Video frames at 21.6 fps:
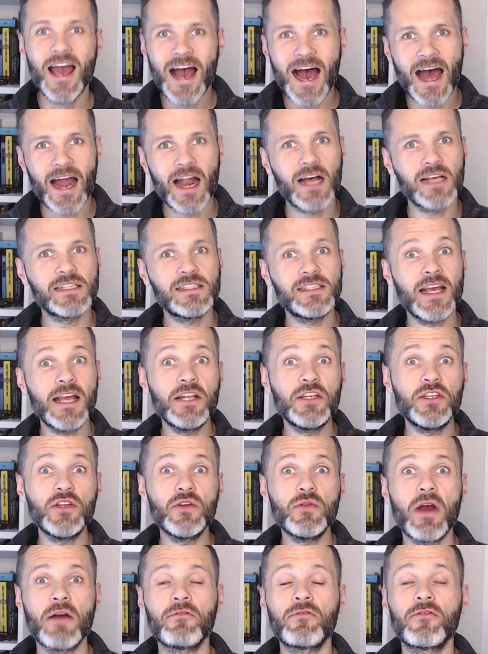I'll send
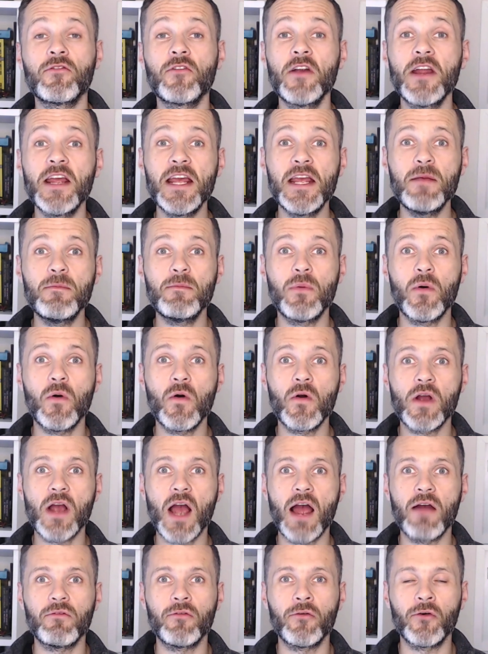you a free book
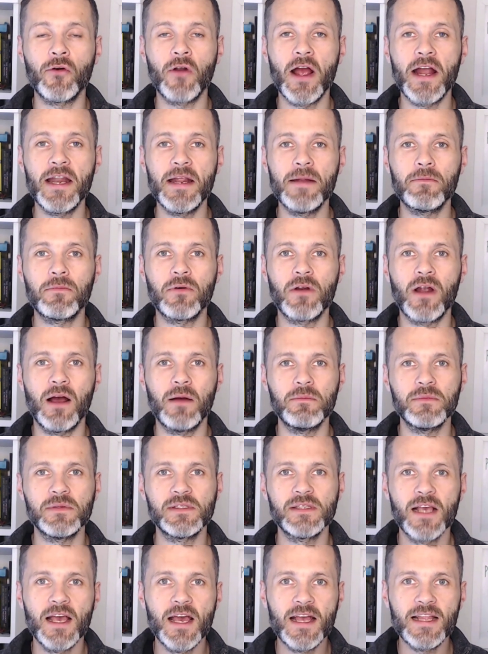of writing
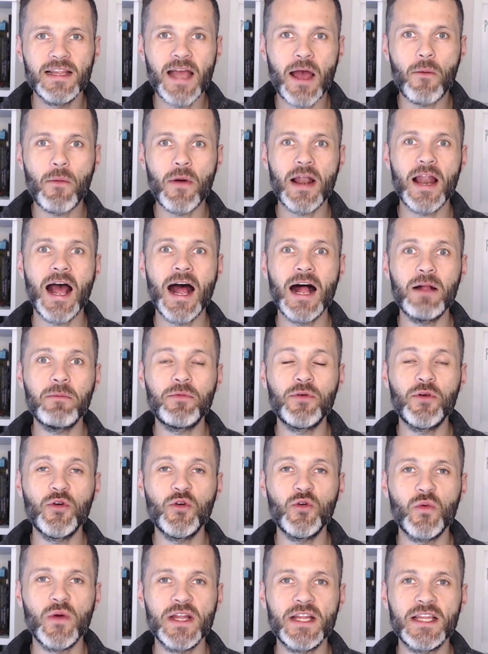prompts that will help you
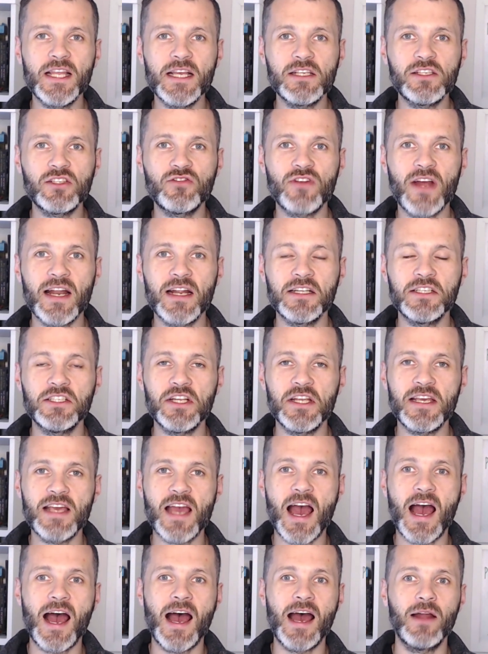with this strategy
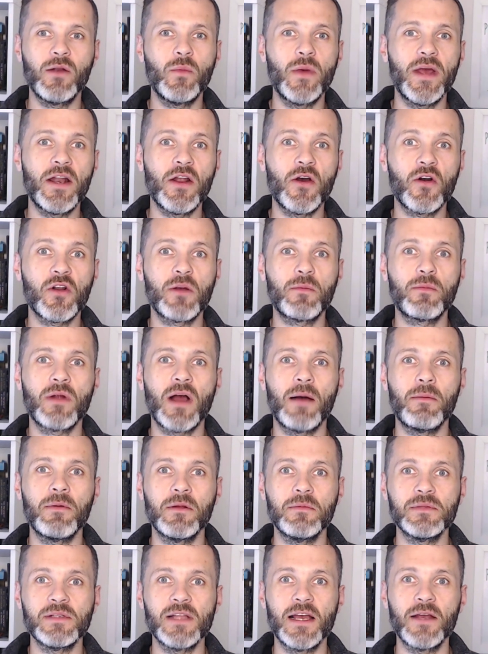and with other
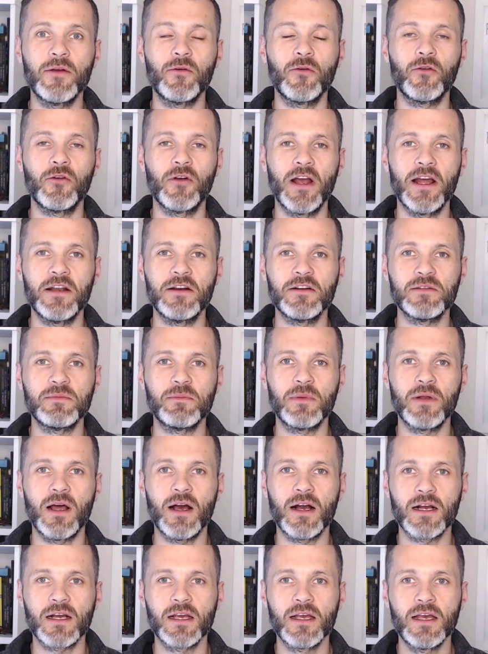problems like writer's
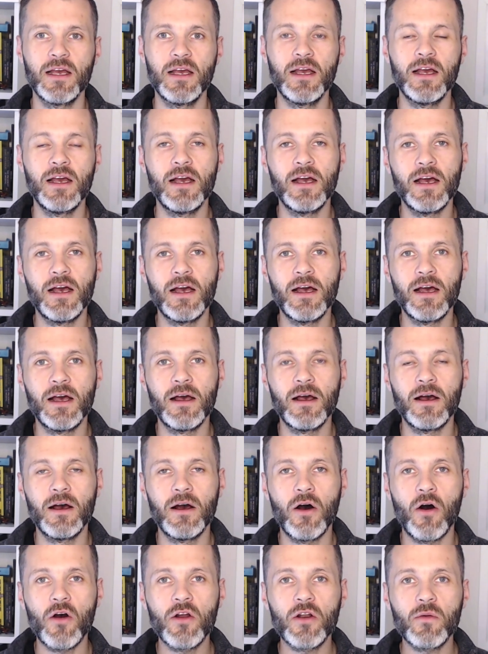block.
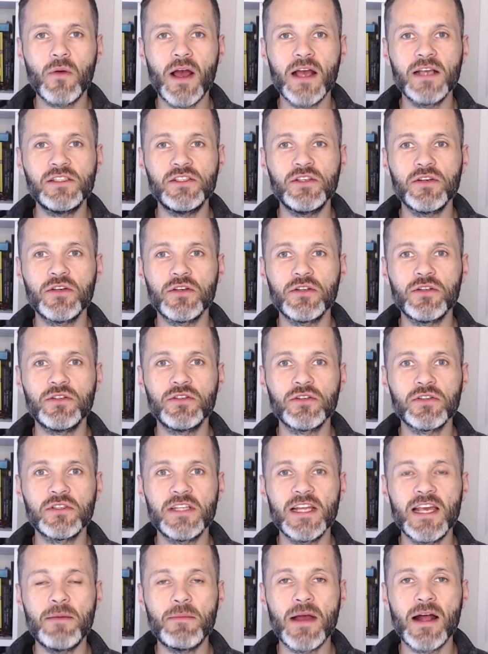Otherwise, you can
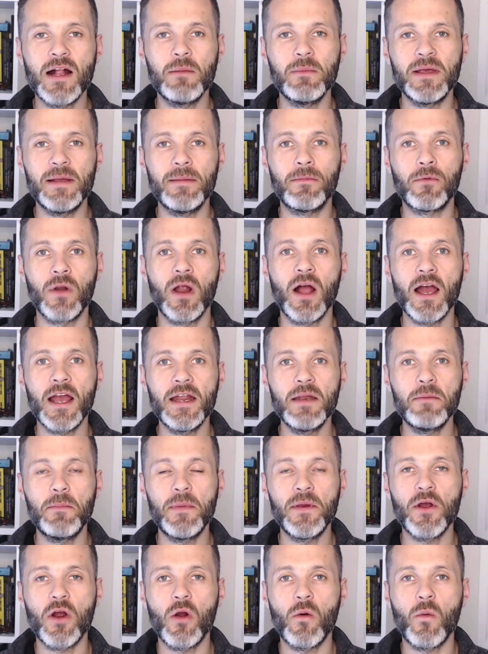just email me
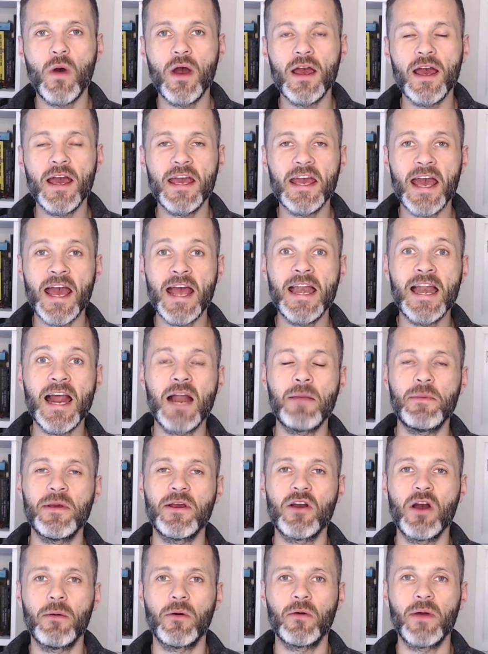
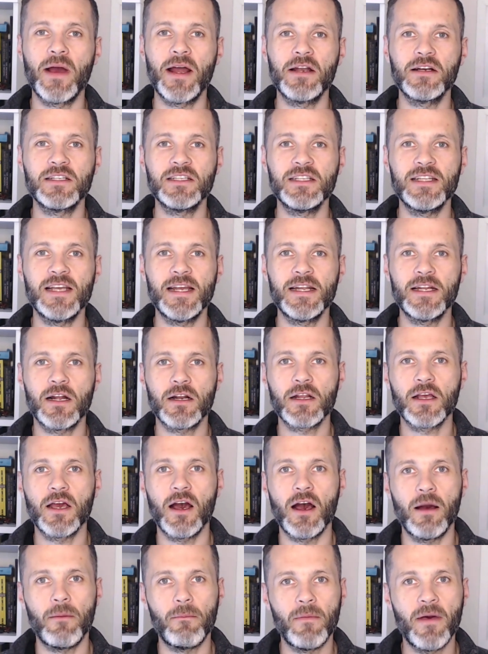
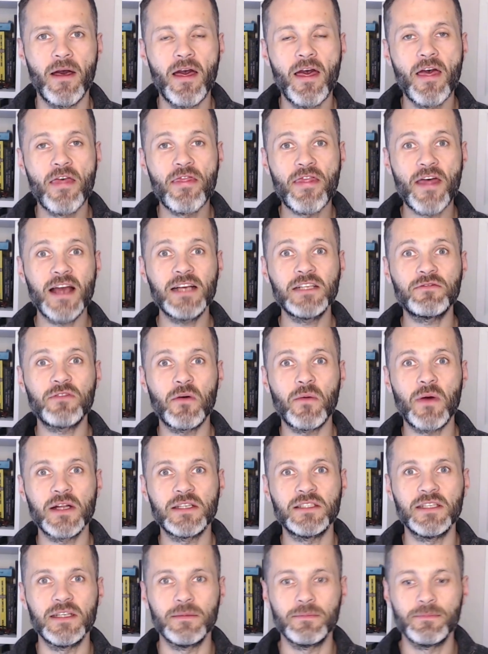Bryan@becomeawritertoday.com. Thanks for
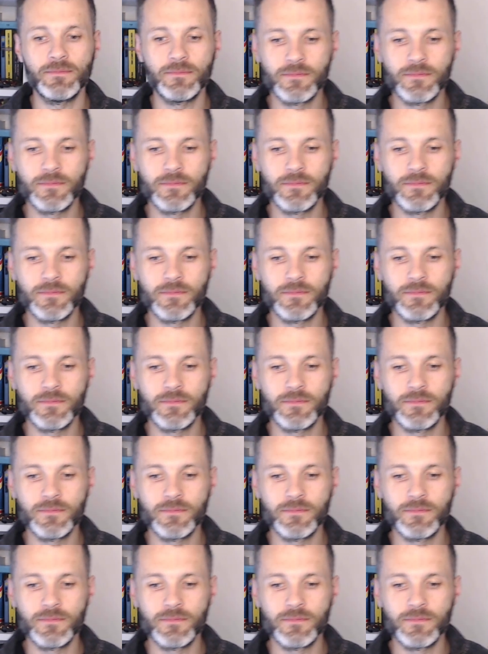watching.